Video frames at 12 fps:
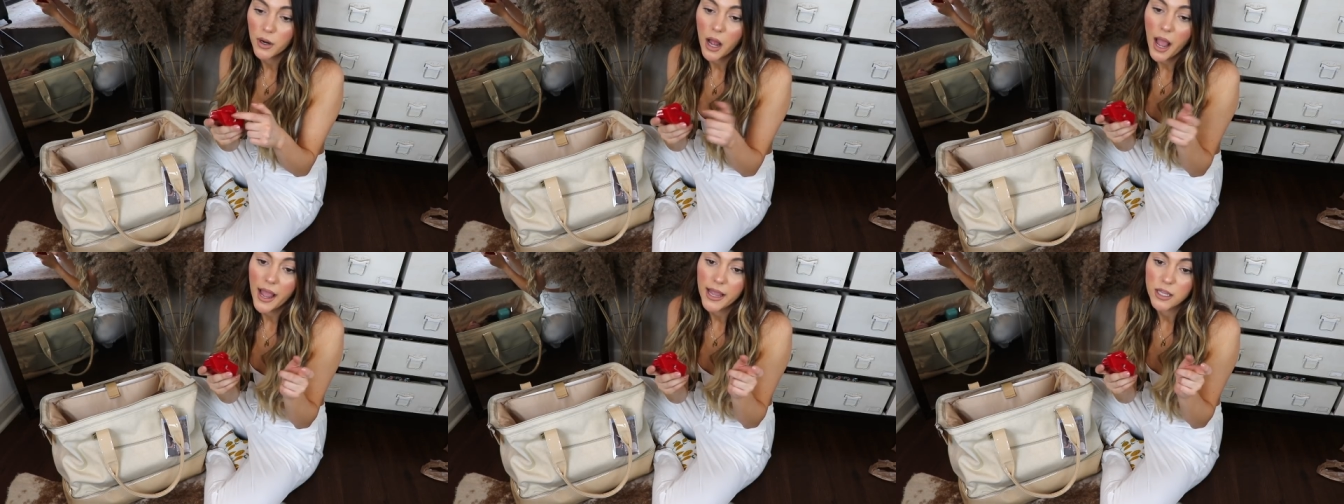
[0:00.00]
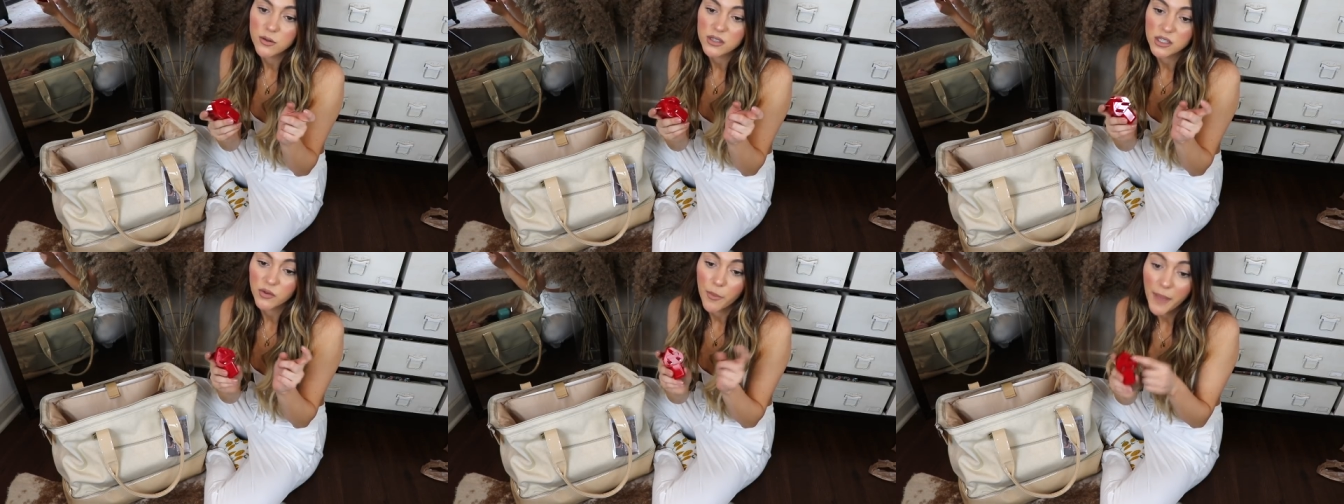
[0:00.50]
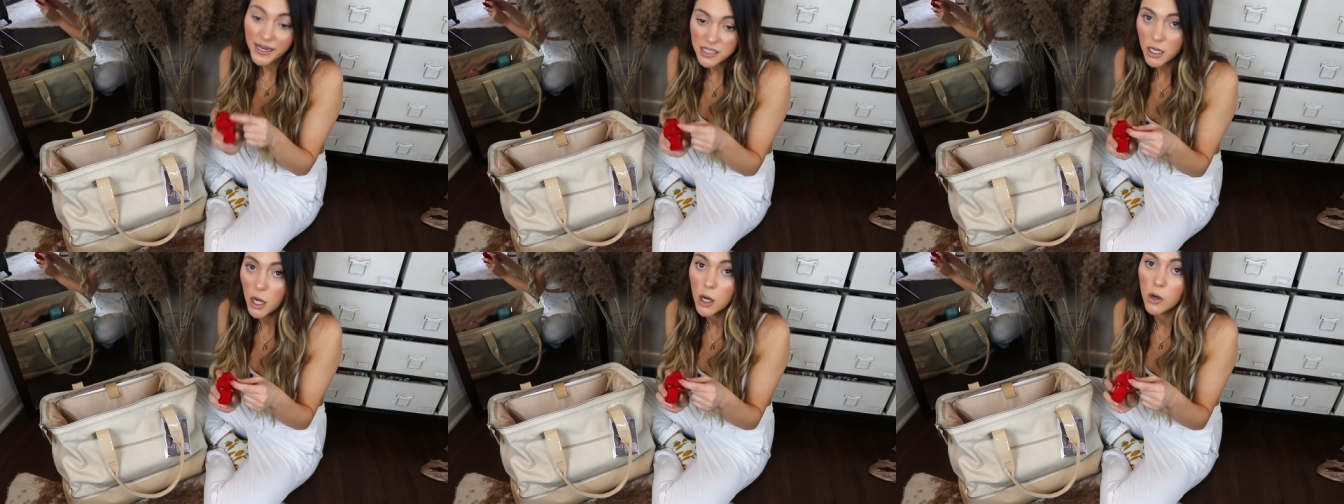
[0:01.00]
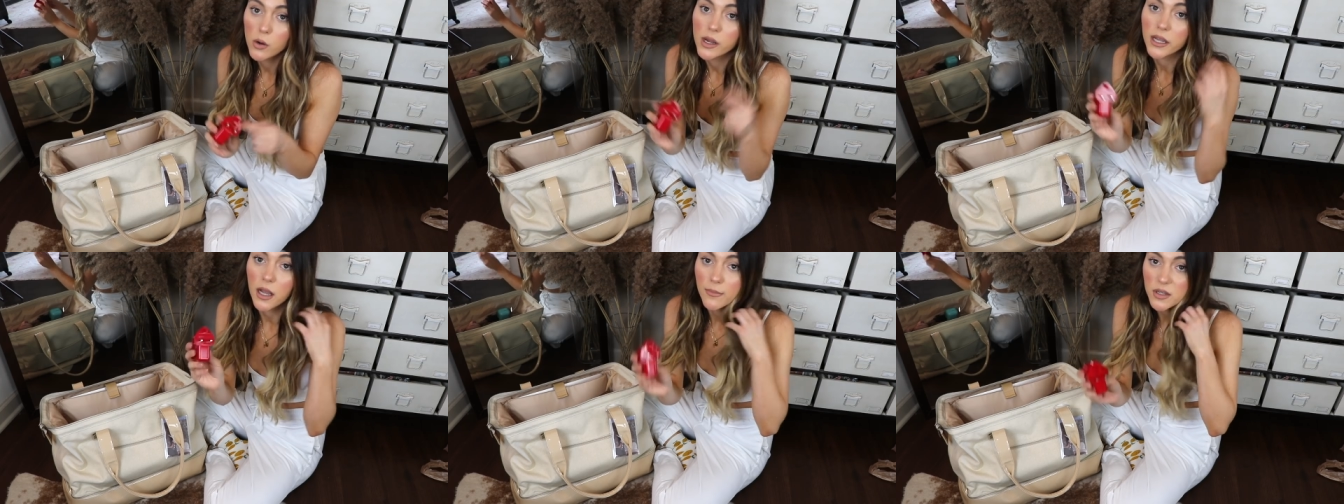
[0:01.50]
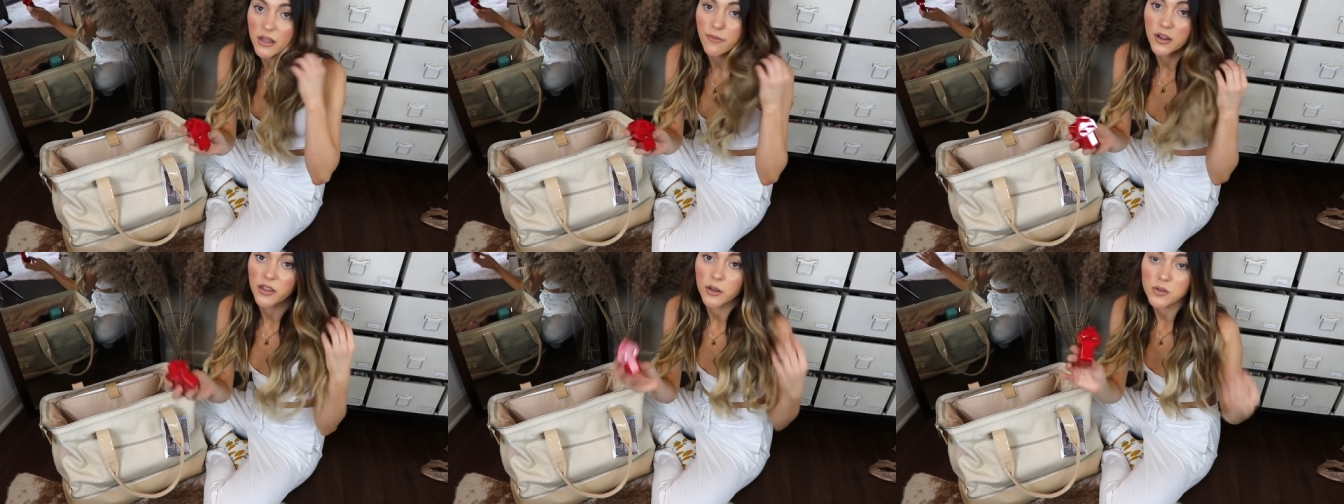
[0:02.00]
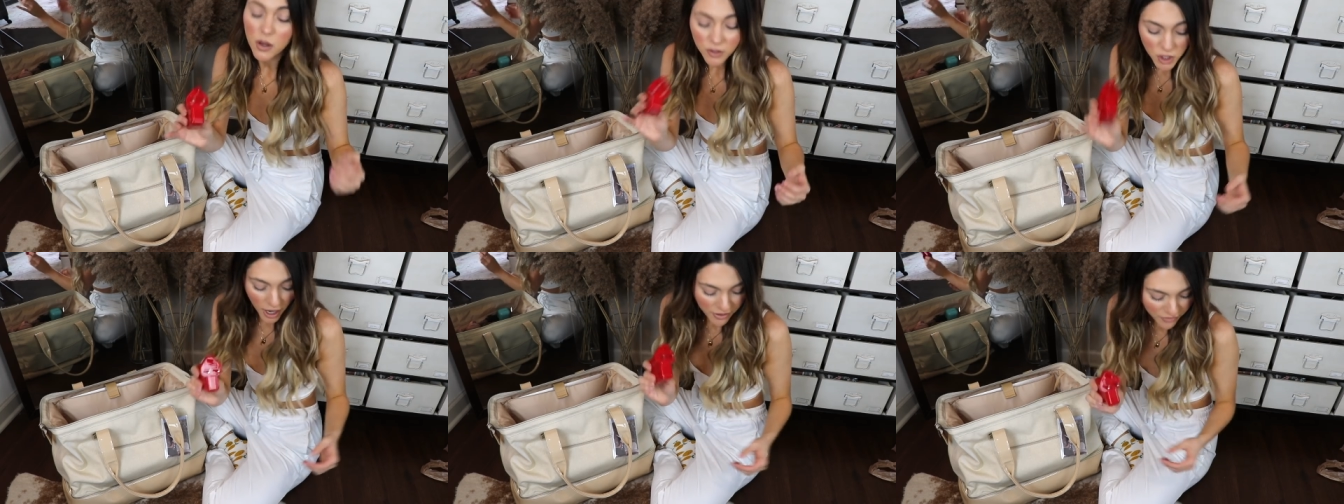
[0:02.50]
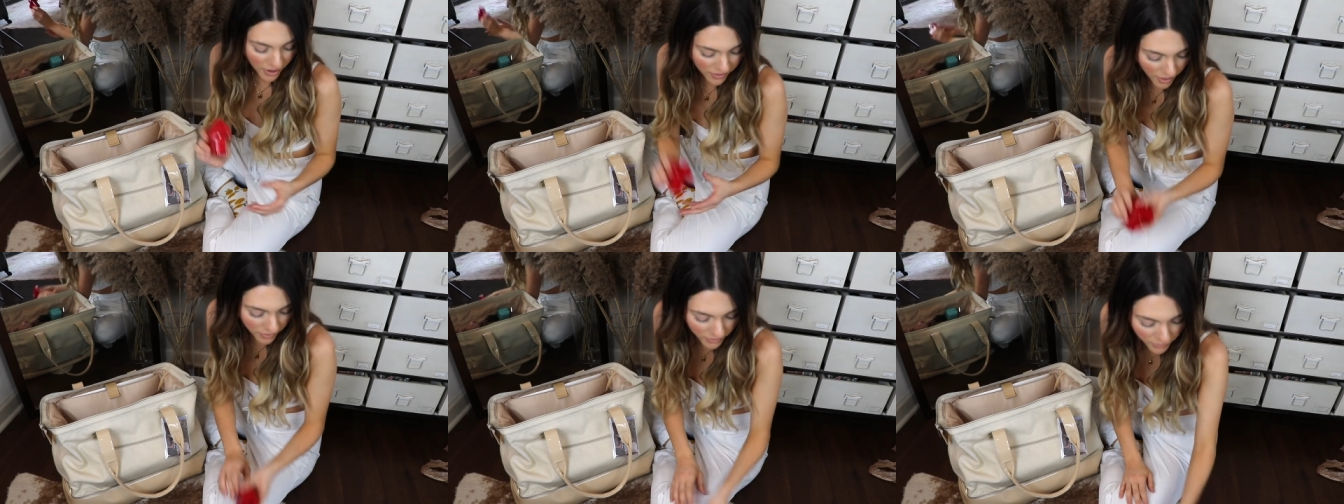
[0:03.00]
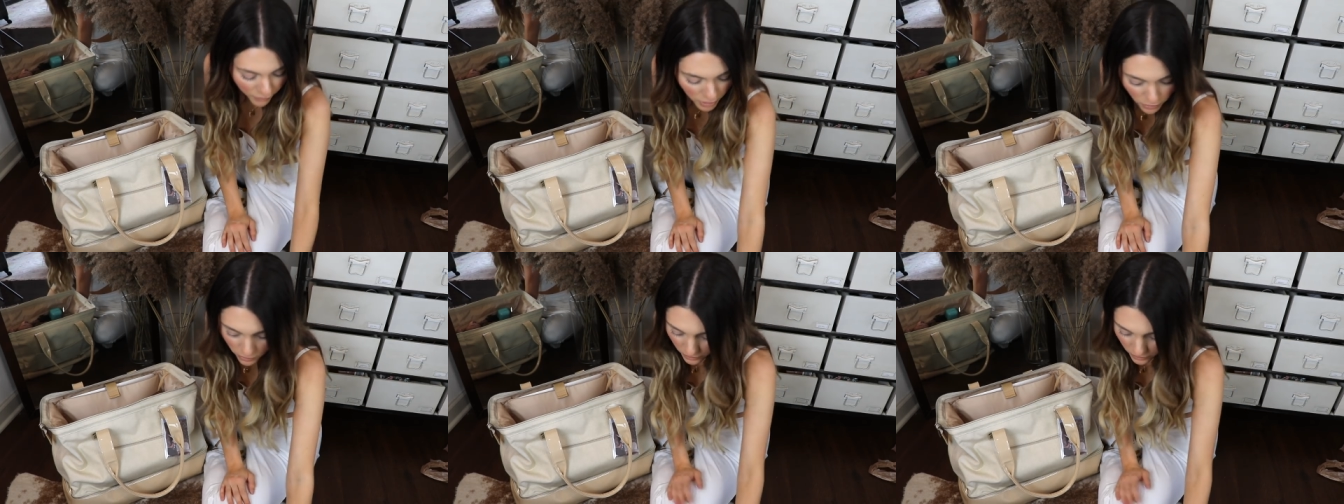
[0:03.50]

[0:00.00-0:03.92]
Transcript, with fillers: I use this for Mexico. It comes with everything. So I'll try and find that and link for you,